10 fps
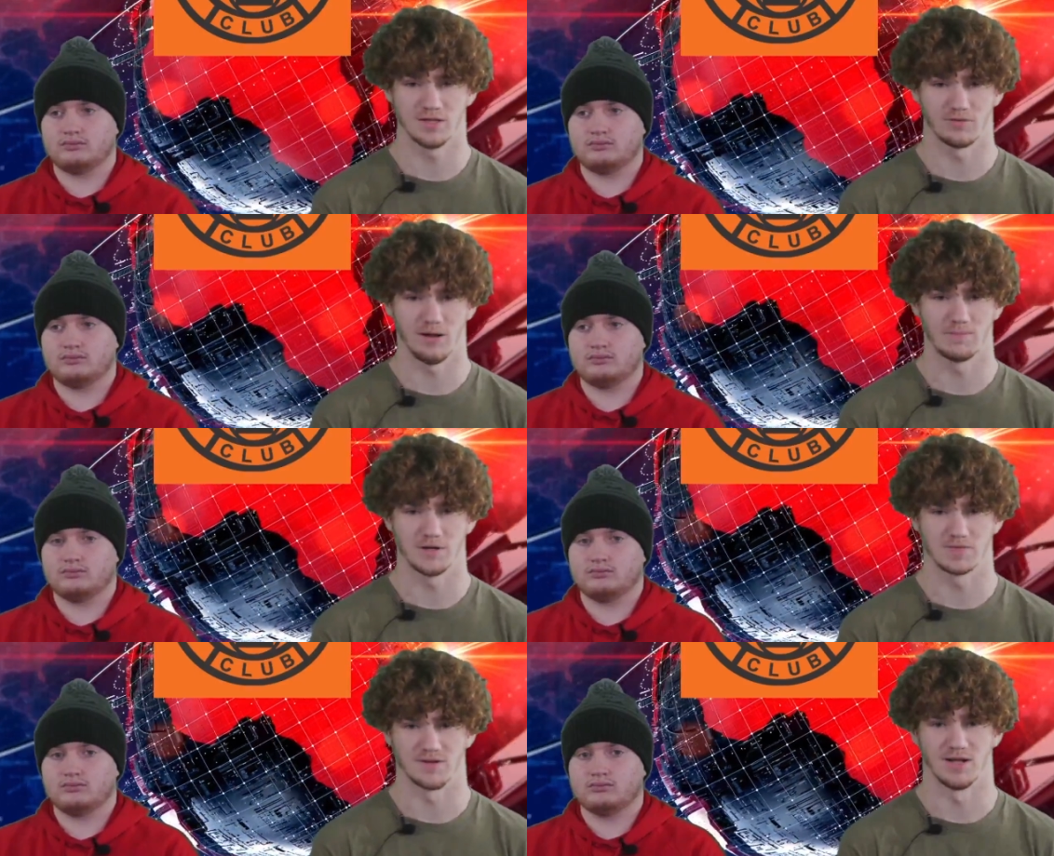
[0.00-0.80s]
Speaker 1: to wrap
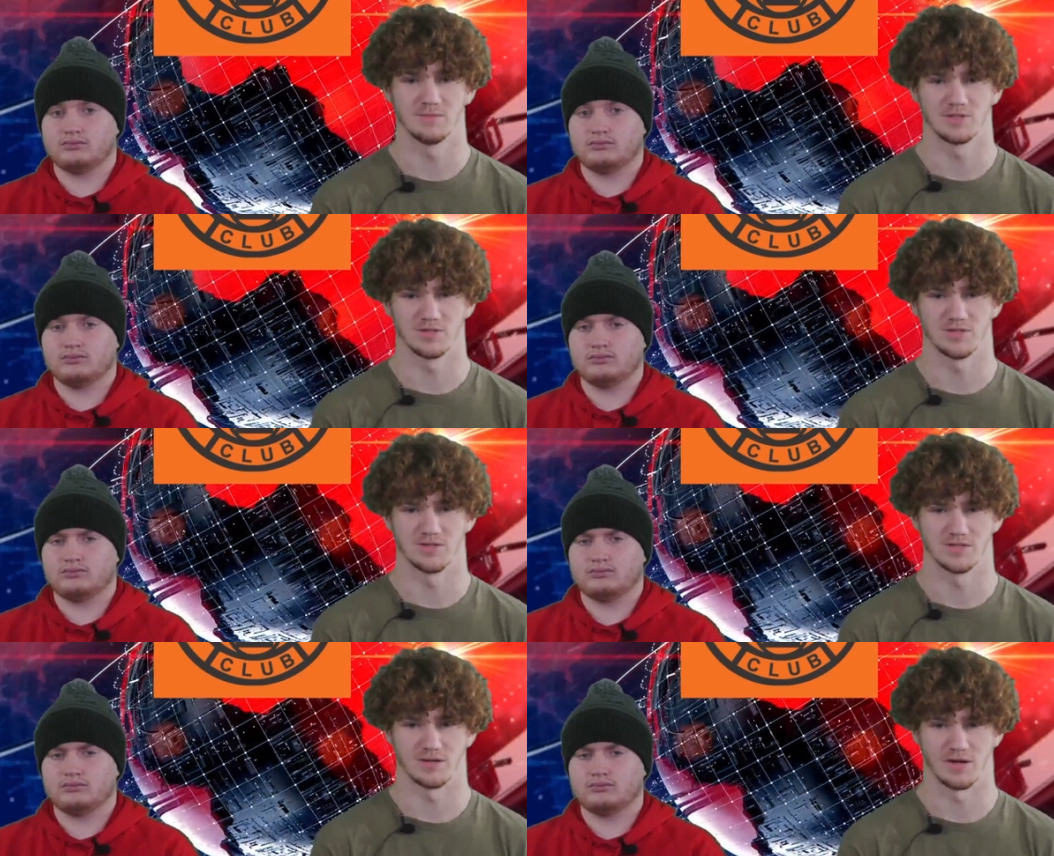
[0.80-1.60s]
books for elementary
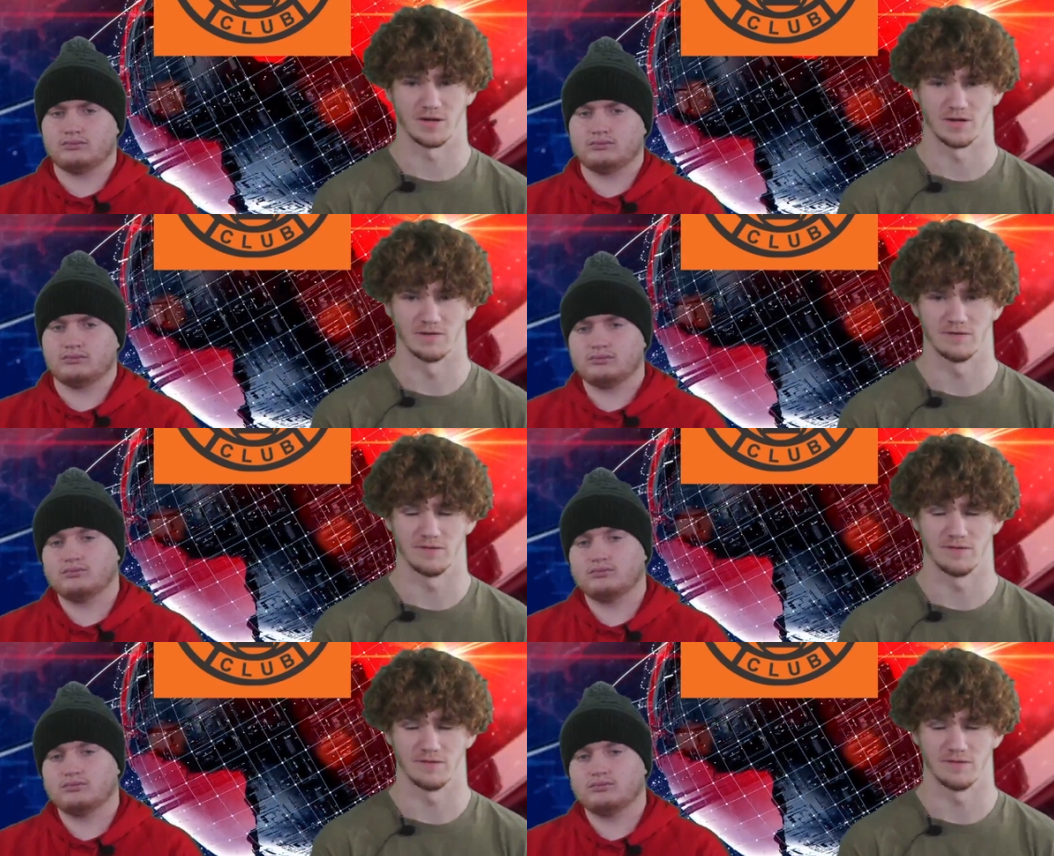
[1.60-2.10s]
students in our area.